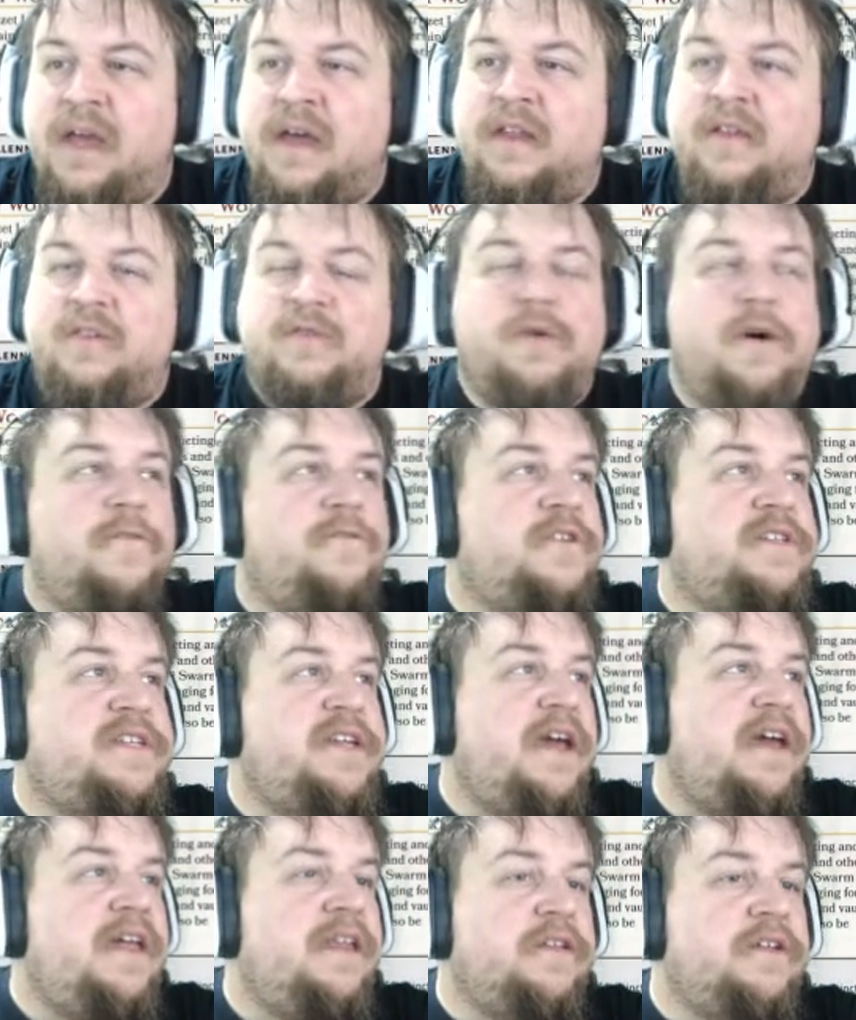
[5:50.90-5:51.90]
twelve for
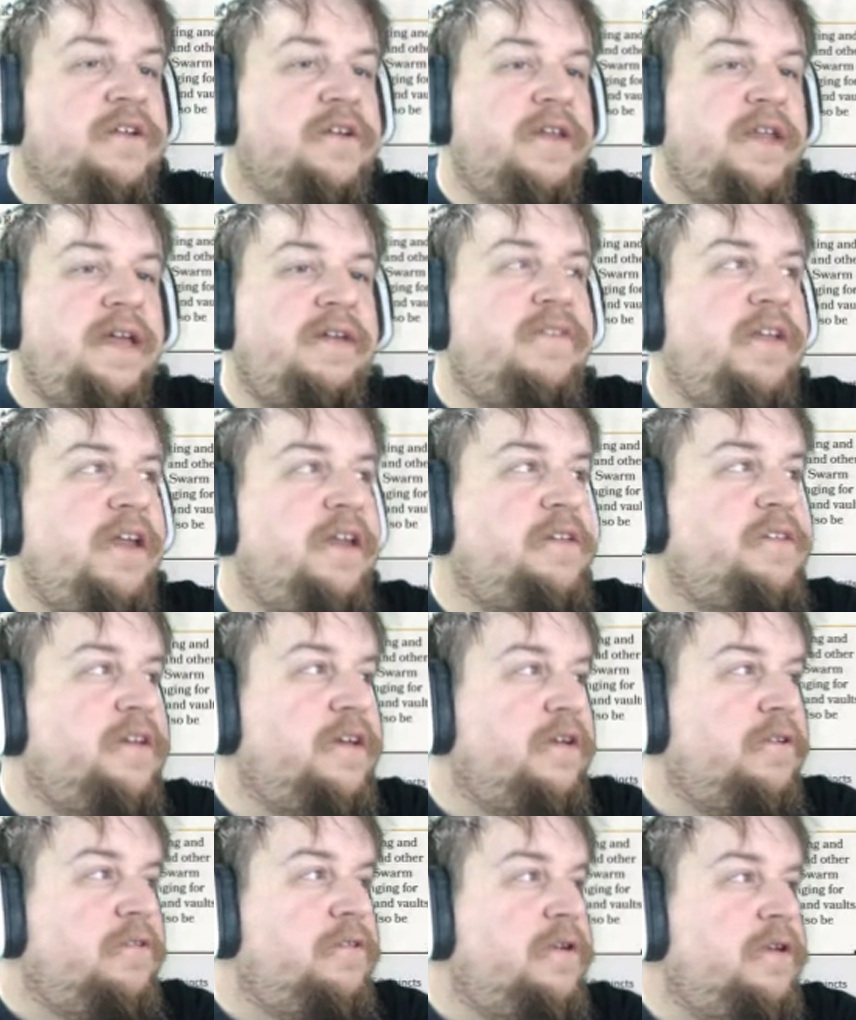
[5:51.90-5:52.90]
ten. Good evening to
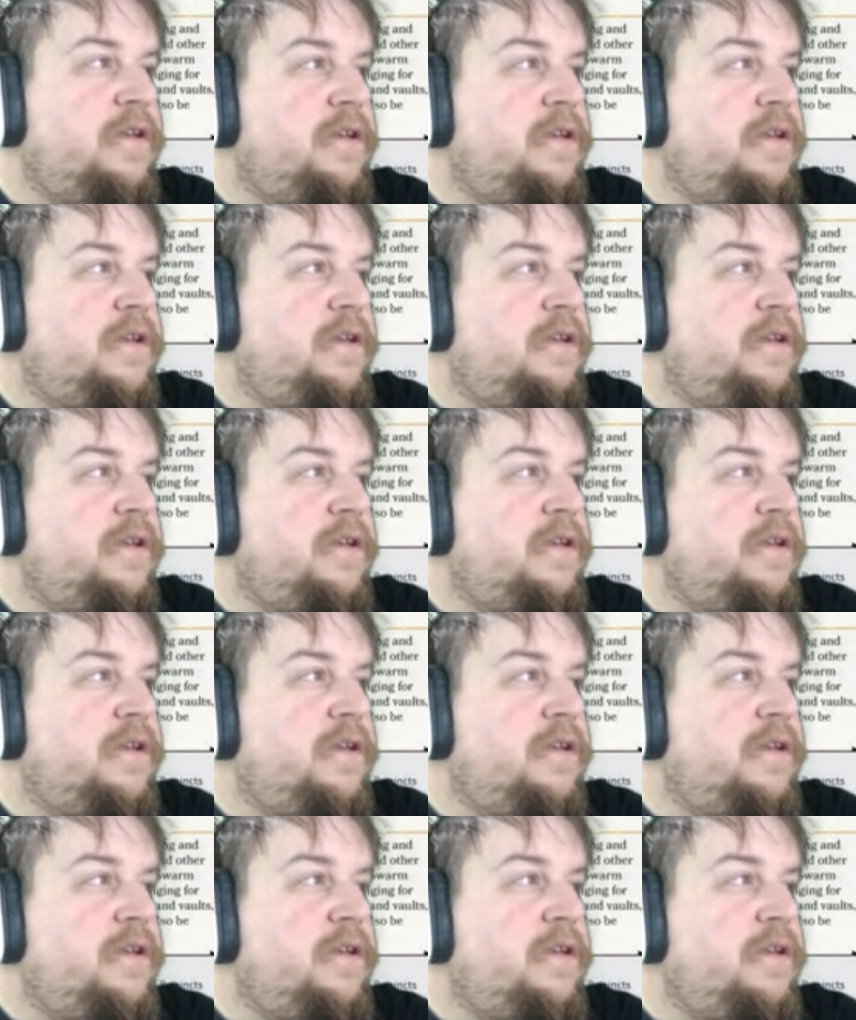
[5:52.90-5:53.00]
you.